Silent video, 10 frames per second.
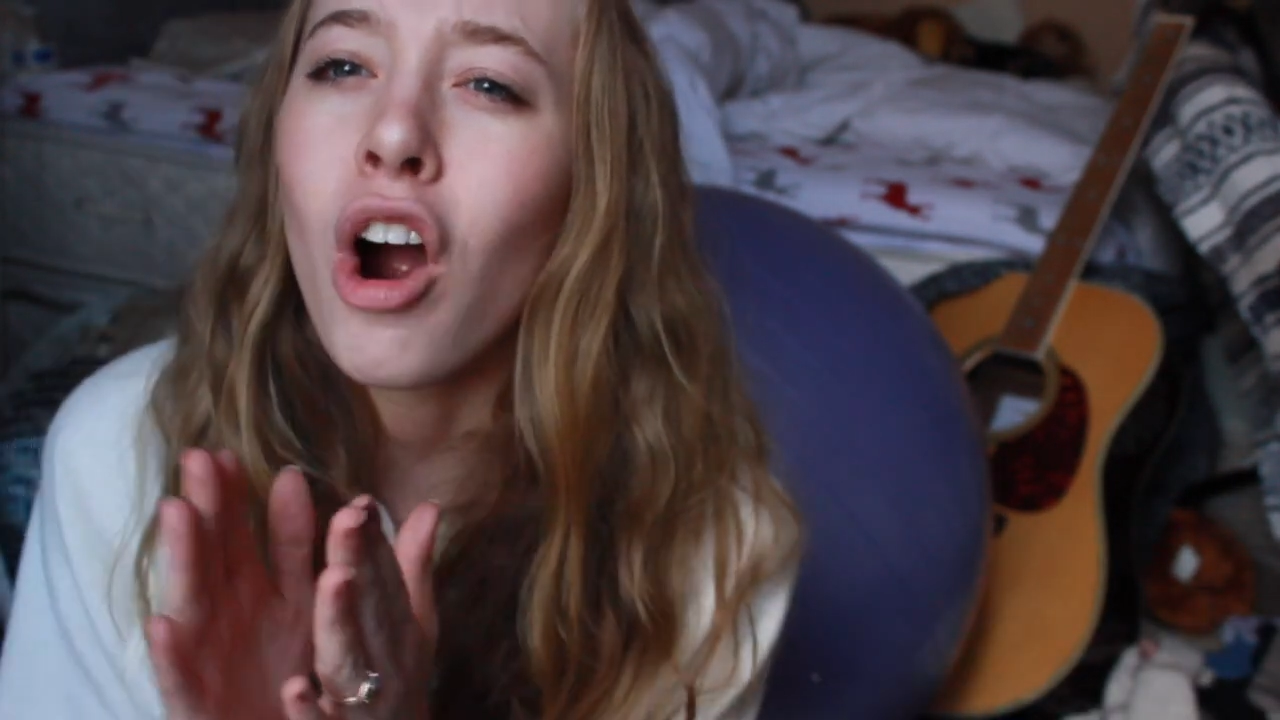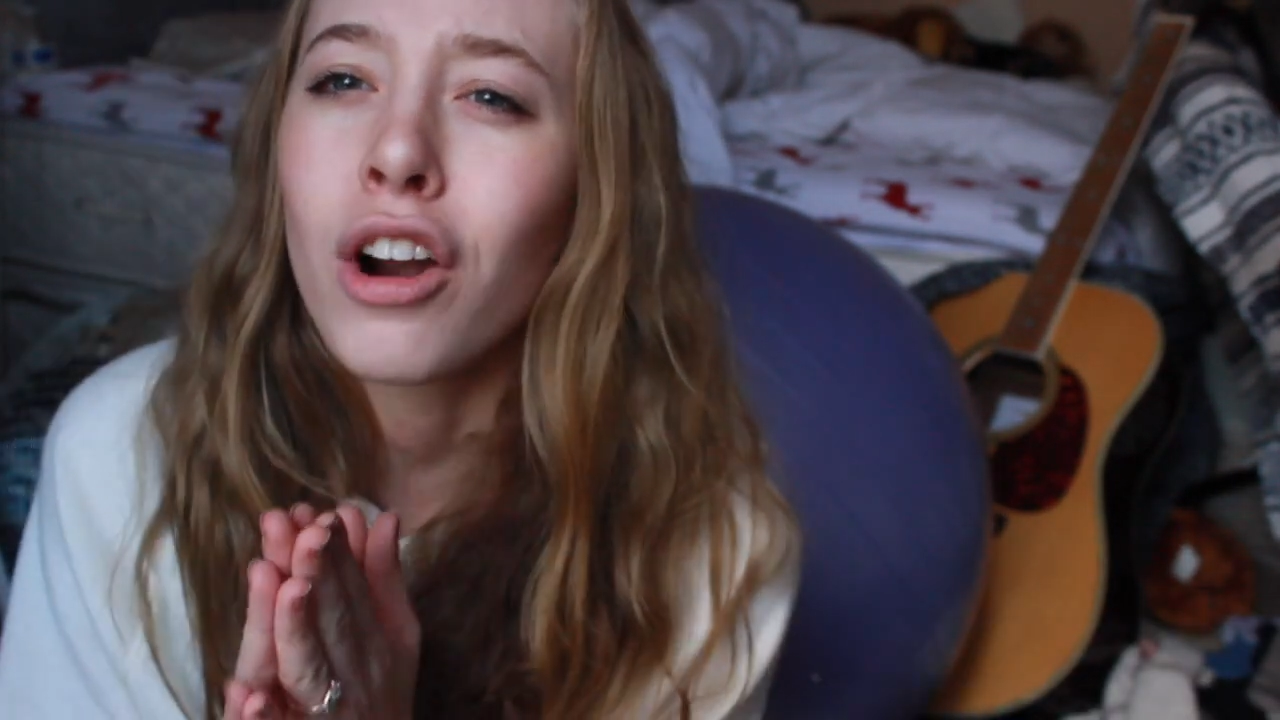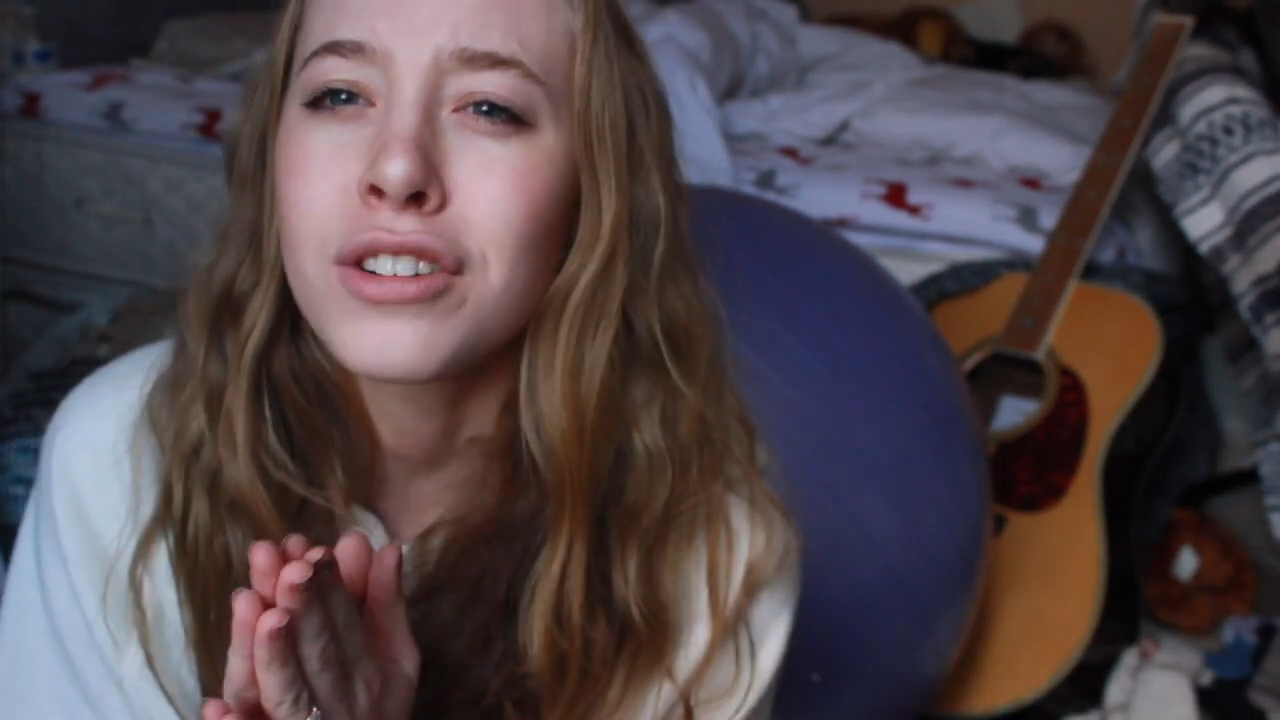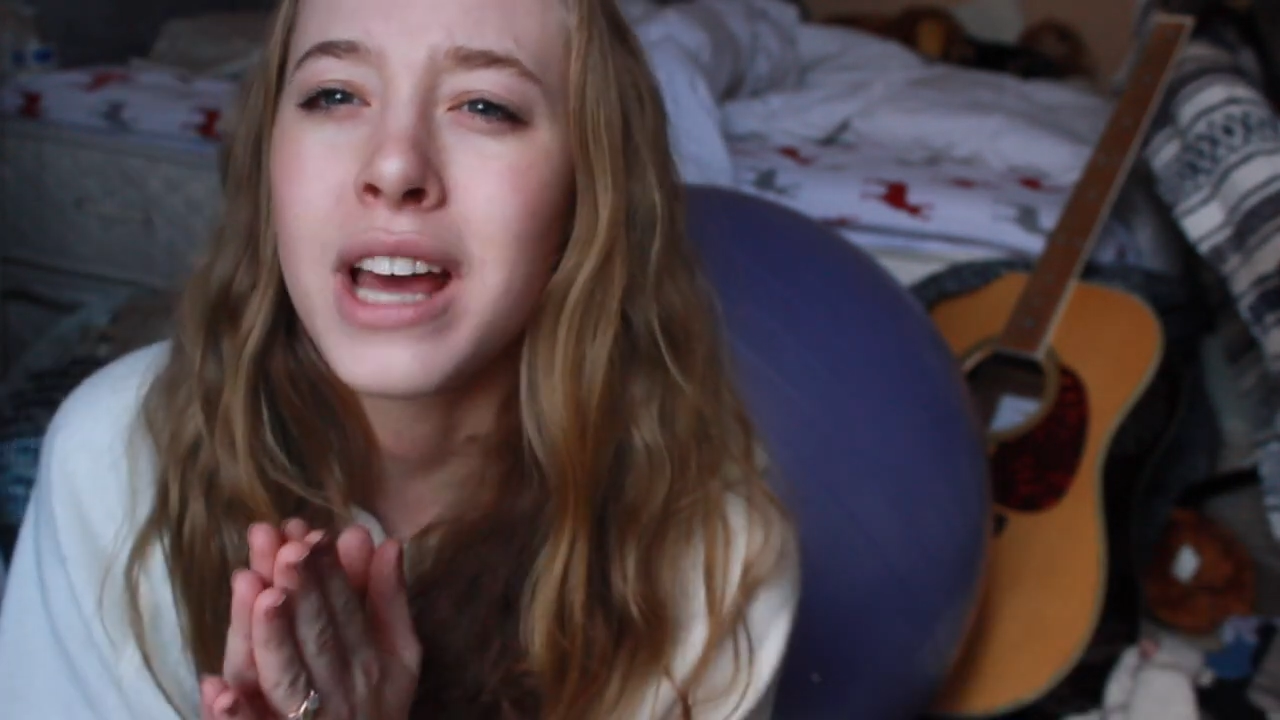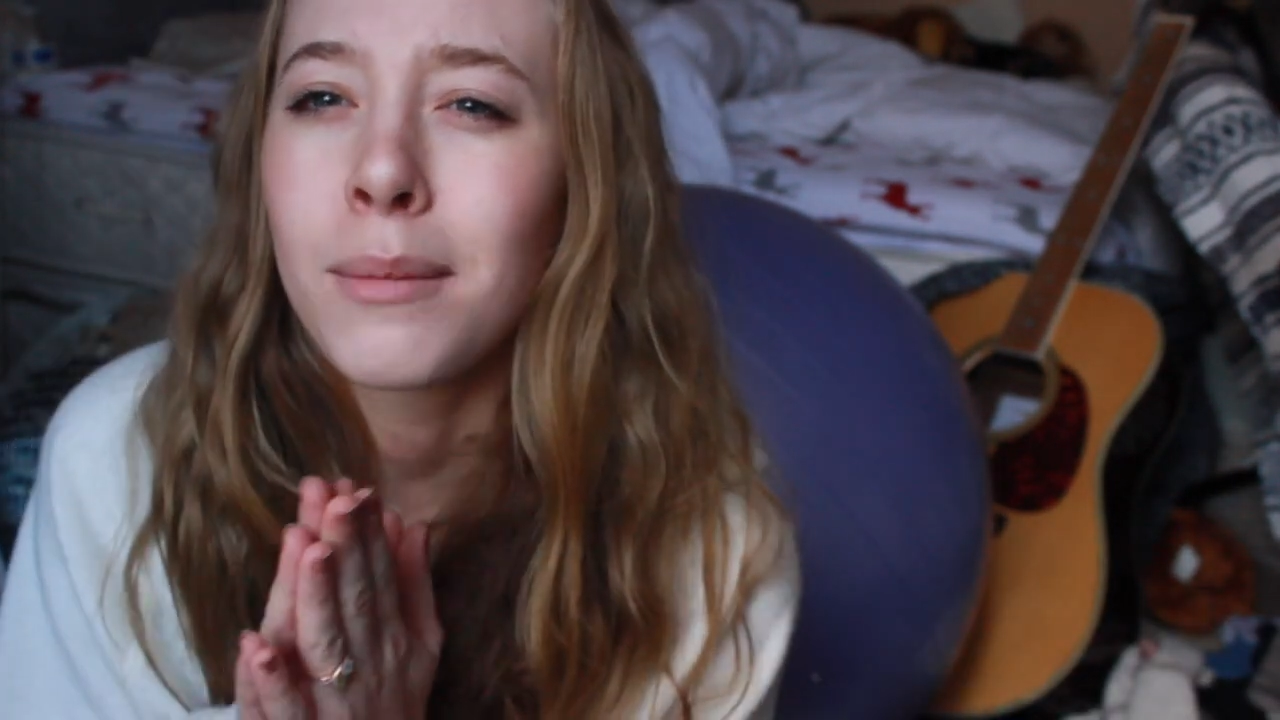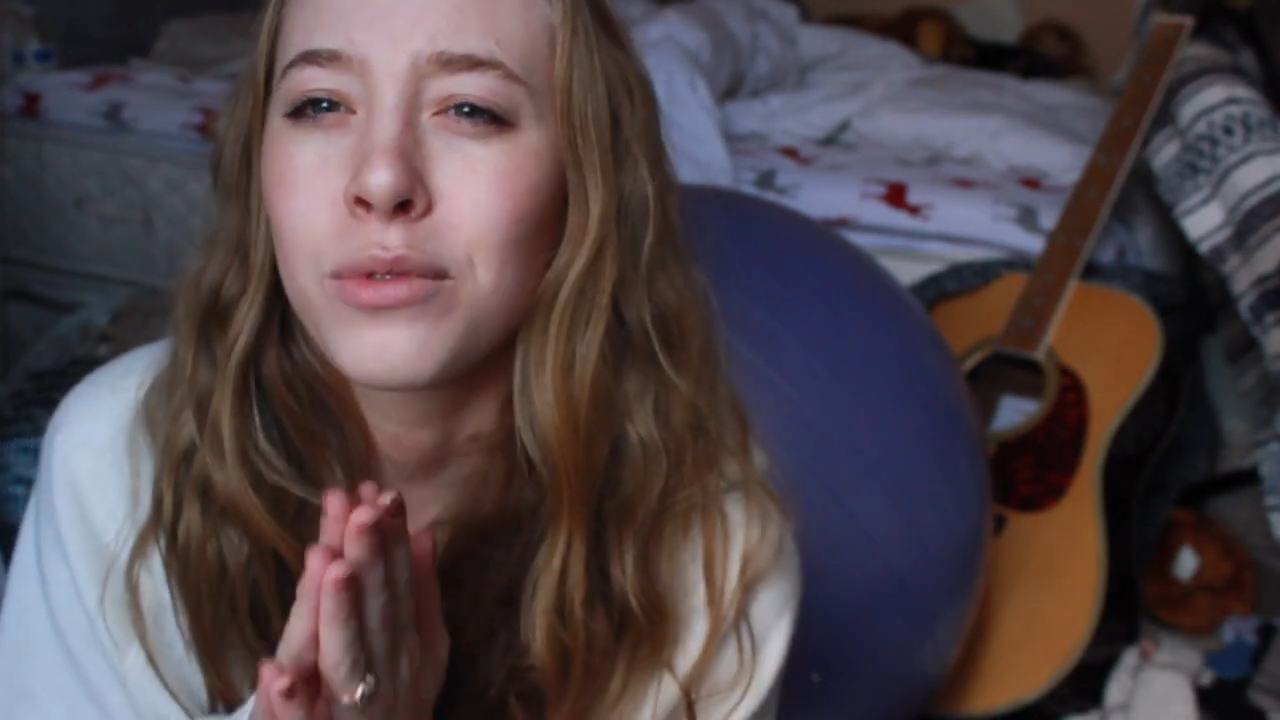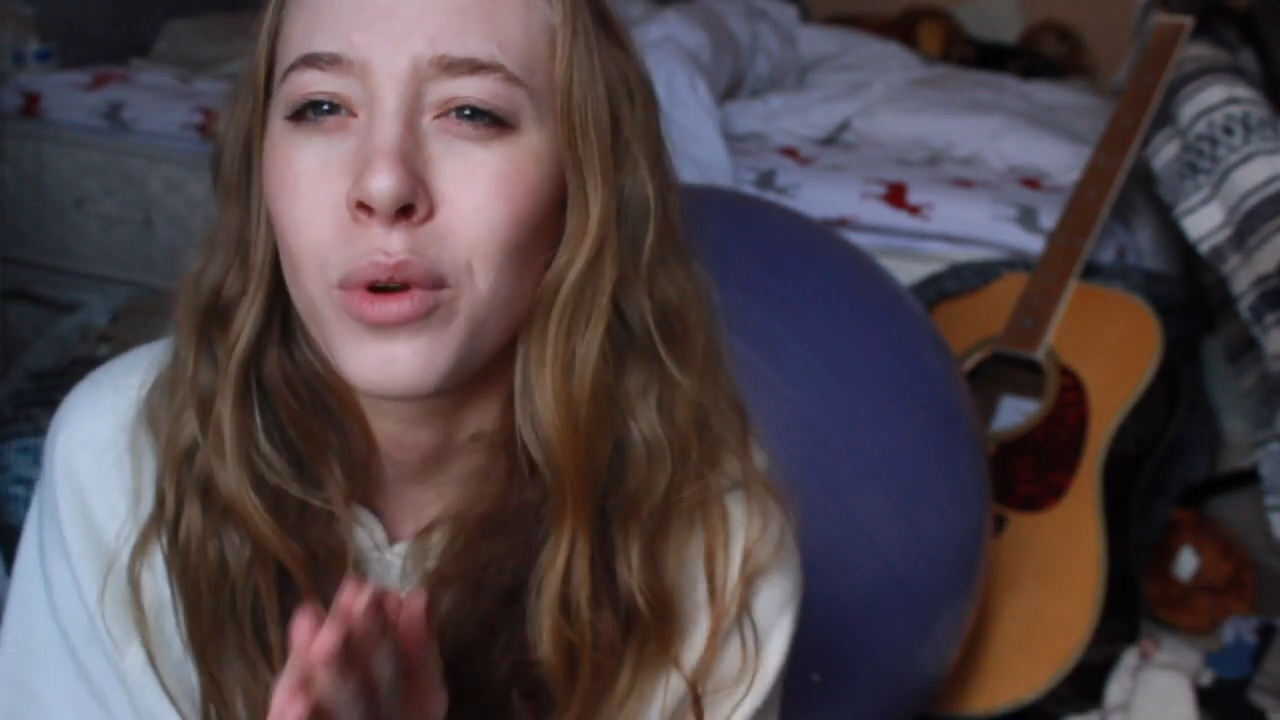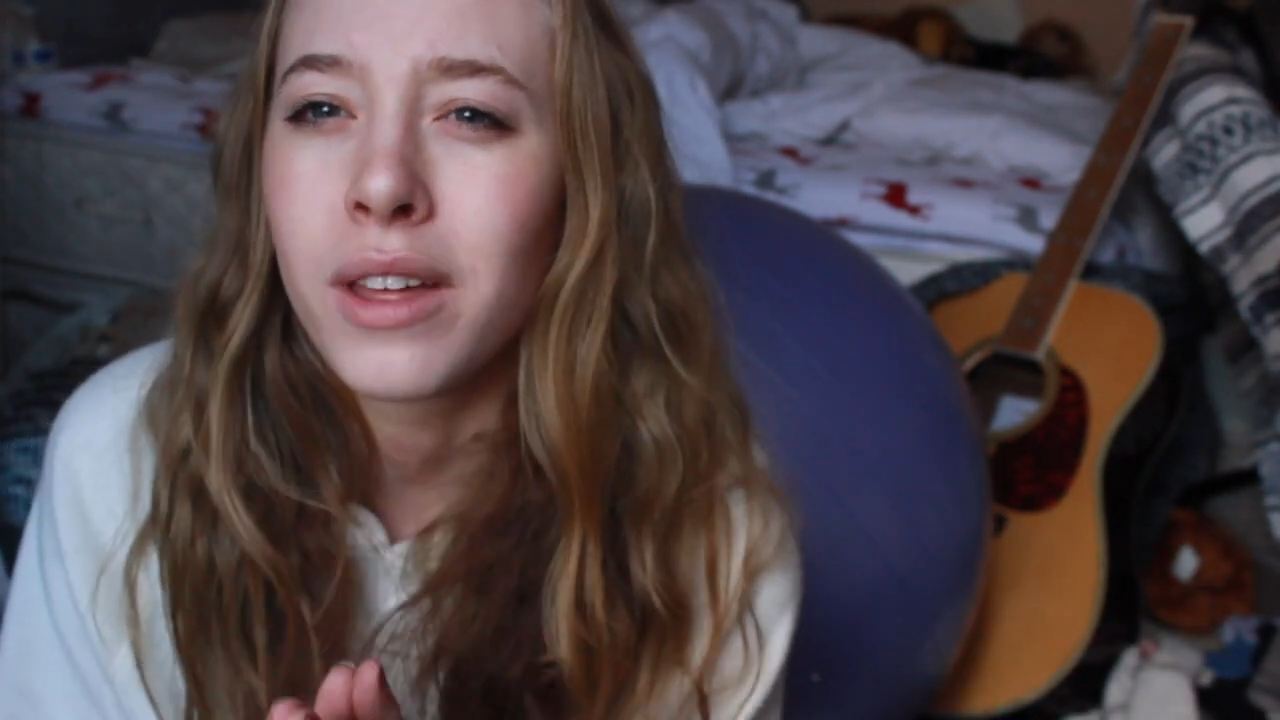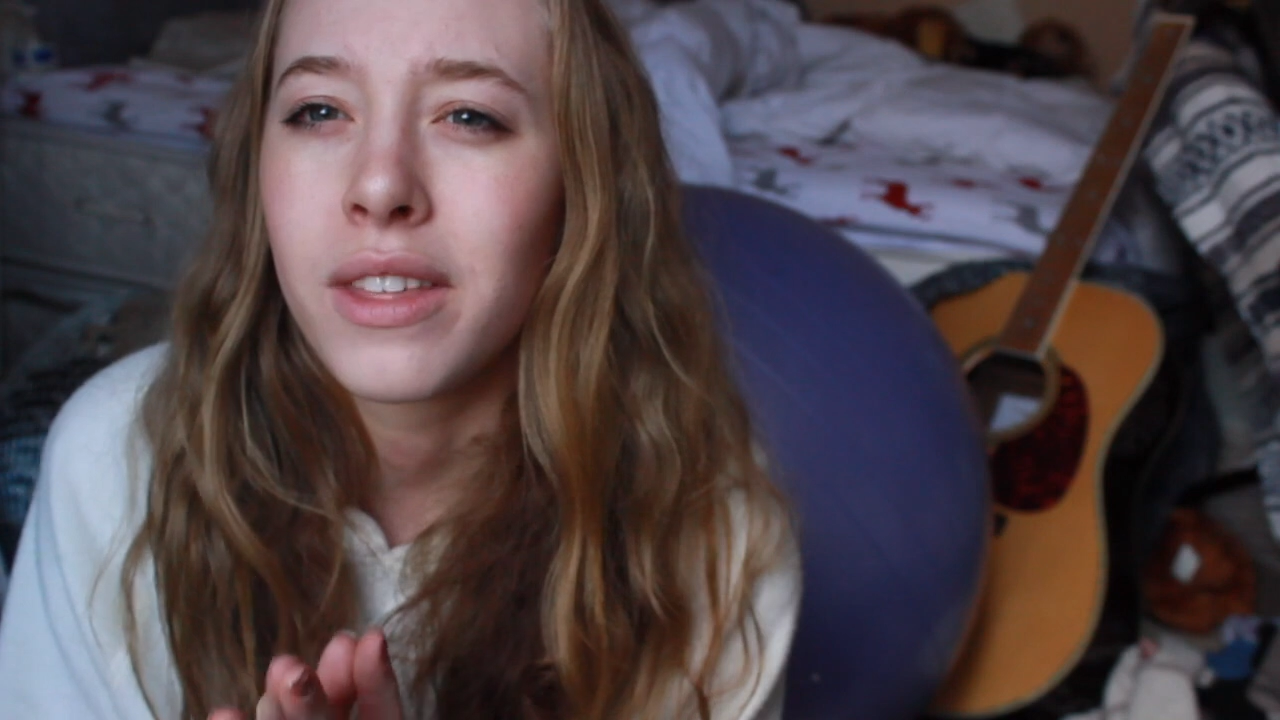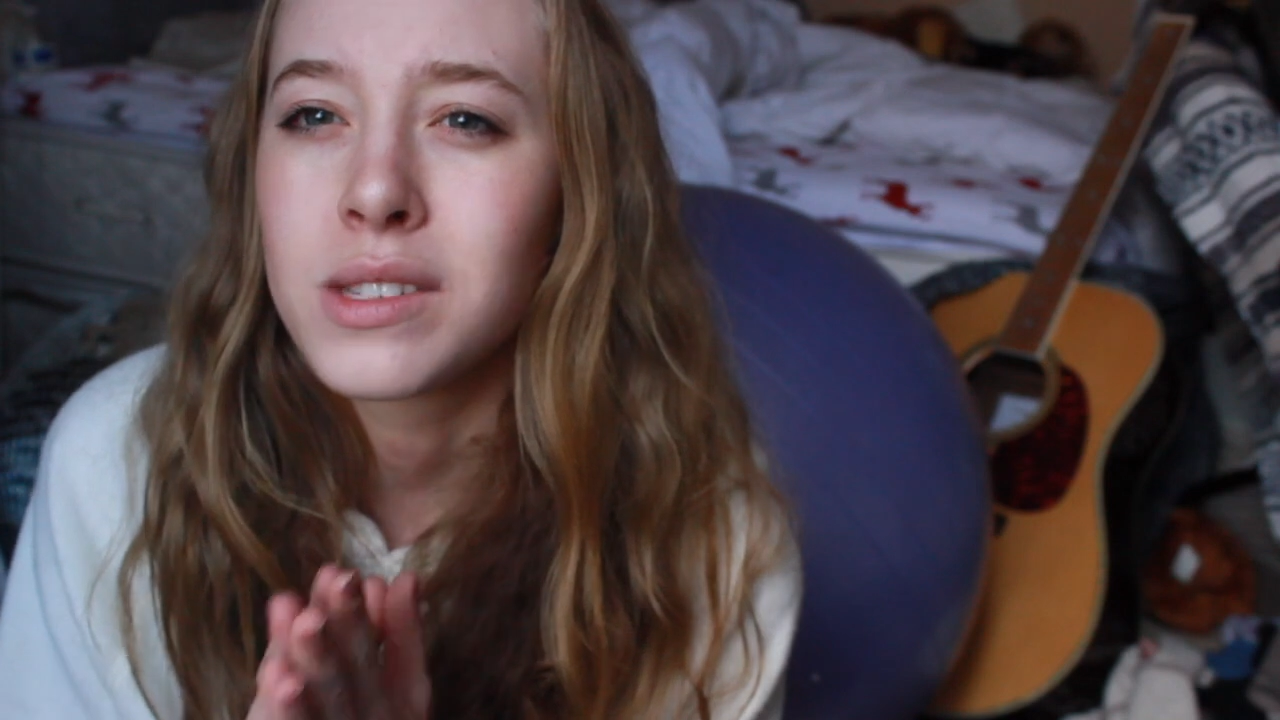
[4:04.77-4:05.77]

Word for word: harder time throwing